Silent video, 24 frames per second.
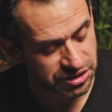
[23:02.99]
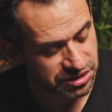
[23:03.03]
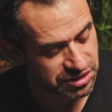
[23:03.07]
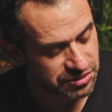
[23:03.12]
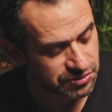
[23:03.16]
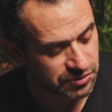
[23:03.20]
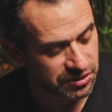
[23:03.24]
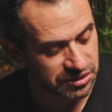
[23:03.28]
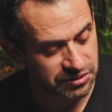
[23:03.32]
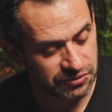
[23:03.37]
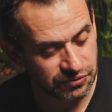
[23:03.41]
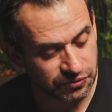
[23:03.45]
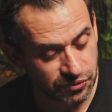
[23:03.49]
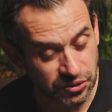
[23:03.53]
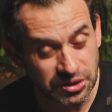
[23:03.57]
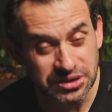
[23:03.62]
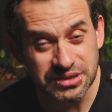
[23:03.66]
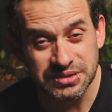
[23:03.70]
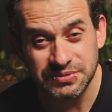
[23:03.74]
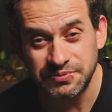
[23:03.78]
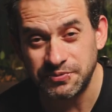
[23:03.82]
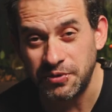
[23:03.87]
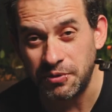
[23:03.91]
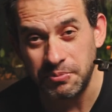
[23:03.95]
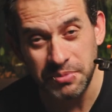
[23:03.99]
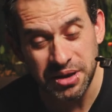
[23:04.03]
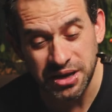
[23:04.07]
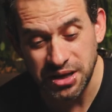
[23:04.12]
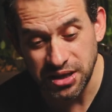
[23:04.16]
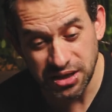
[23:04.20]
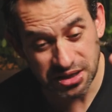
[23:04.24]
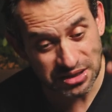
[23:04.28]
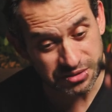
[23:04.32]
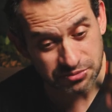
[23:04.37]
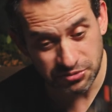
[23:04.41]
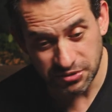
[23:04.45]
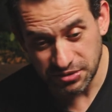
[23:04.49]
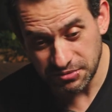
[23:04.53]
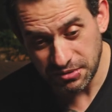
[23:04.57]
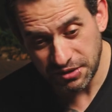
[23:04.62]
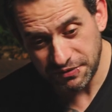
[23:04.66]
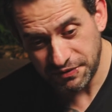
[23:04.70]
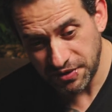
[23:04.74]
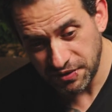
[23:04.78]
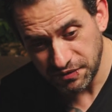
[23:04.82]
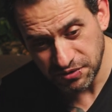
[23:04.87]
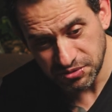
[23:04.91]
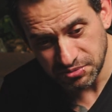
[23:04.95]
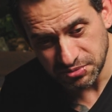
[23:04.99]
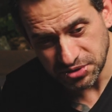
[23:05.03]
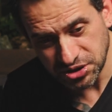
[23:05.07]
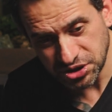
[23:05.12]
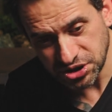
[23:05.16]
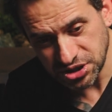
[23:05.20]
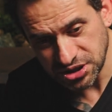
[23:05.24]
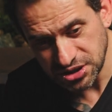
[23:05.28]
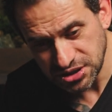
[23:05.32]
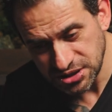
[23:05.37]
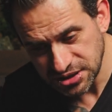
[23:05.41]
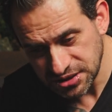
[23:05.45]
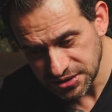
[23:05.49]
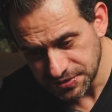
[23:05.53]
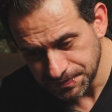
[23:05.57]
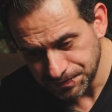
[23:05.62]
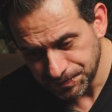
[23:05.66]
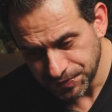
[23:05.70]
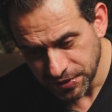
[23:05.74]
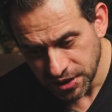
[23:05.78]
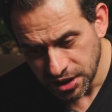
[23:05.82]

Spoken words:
is was for many years one of my favorite machines.